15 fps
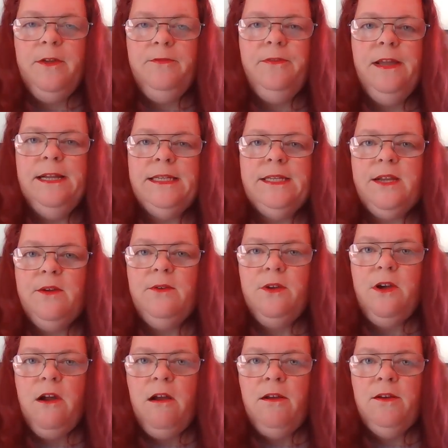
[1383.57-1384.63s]
Face
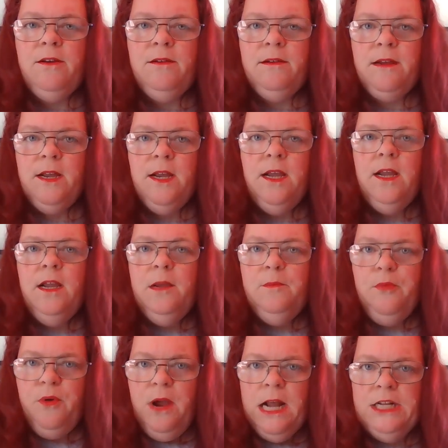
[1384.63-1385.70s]
Stone Garden
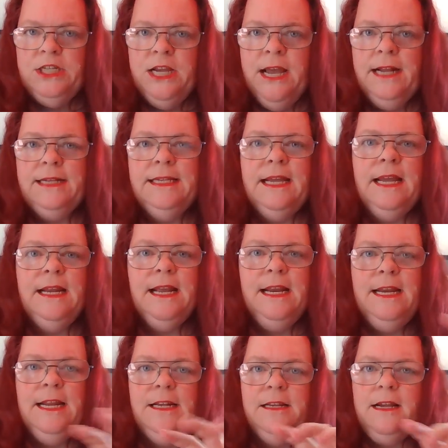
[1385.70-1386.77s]
project, and
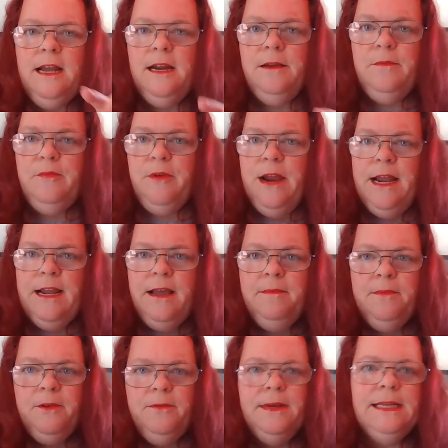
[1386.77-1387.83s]
I need to kind of break
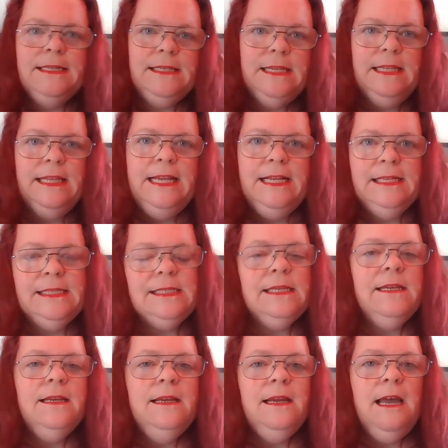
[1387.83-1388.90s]
up the rest of
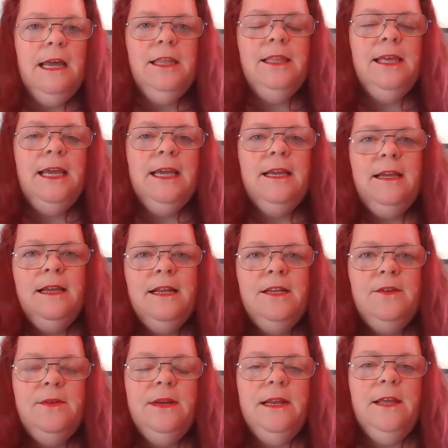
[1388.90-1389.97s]
these, I think,
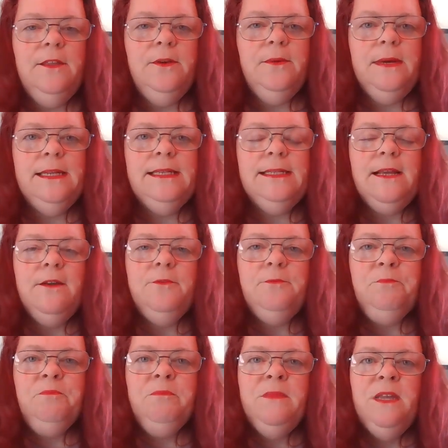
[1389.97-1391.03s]
into another one. So
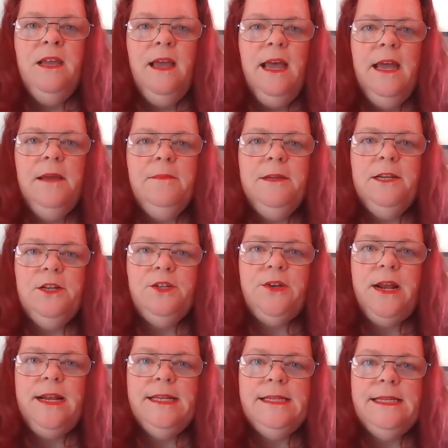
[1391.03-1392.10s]
I am going to
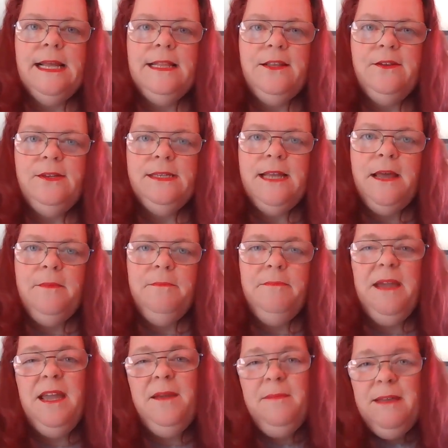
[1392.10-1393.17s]
try to set those up.
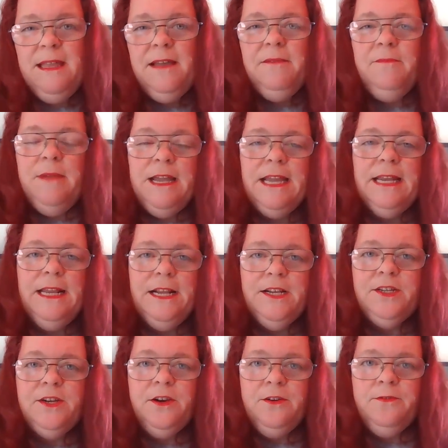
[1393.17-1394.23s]
Maybe that make it
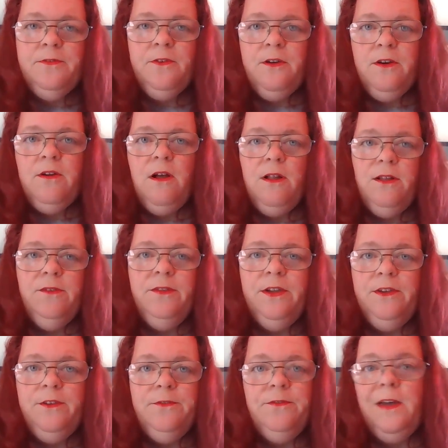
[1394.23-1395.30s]
easier for all of
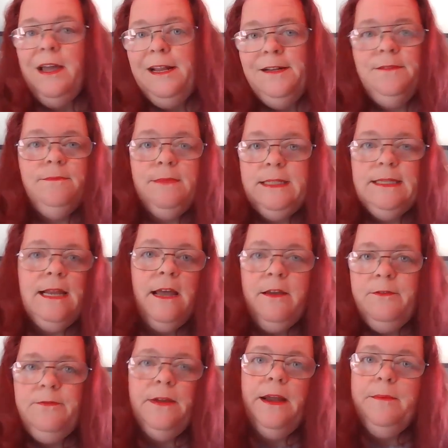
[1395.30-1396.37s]
you to find
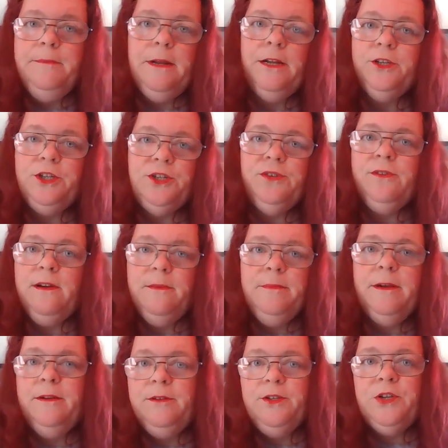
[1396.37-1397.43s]
stuff. I'm not sure,
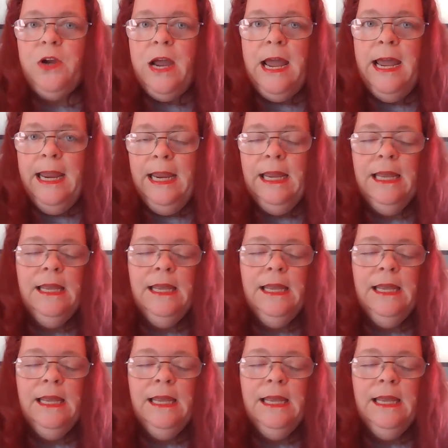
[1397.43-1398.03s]
but we'll try